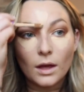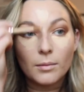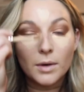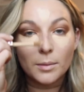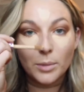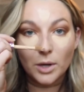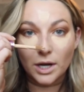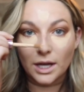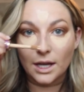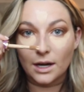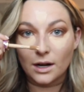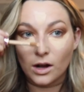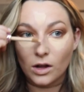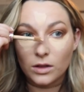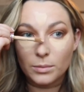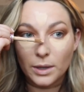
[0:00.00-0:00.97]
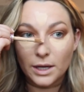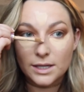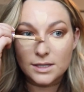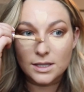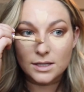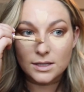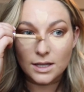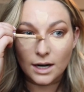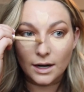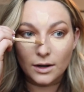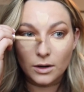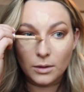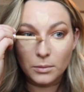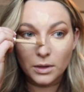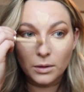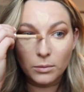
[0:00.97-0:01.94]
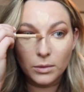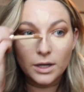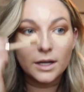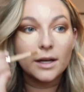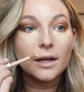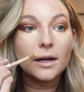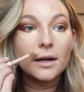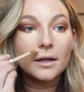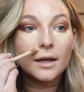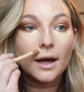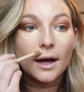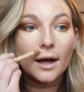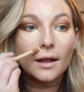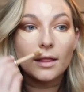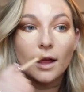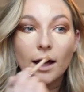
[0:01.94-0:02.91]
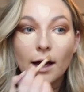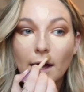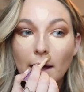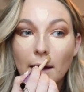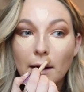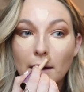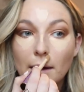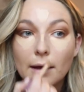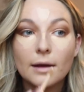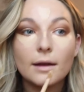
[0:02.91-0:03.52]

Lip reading: I'm going to put it in all the places that I normally would to highlight.